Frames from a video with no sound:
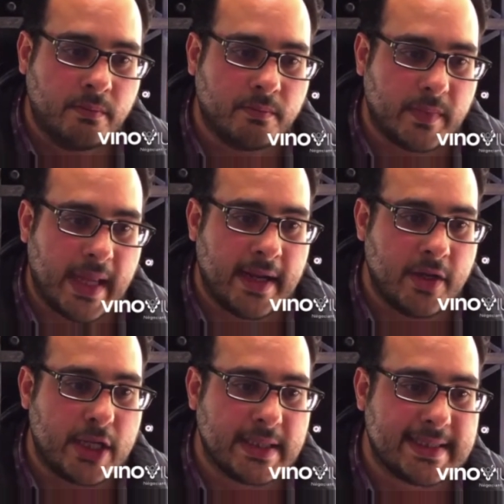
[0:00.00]
and you
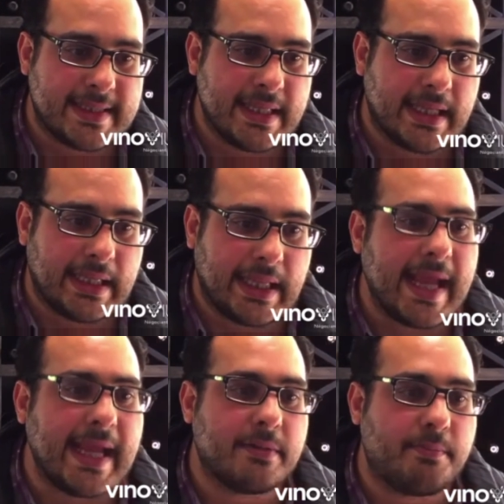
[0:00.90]
can see the
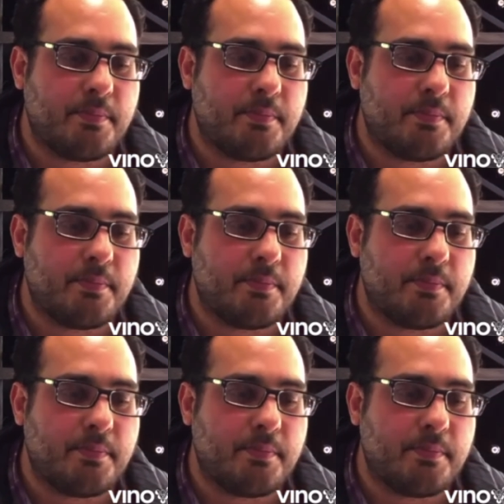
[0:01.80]
light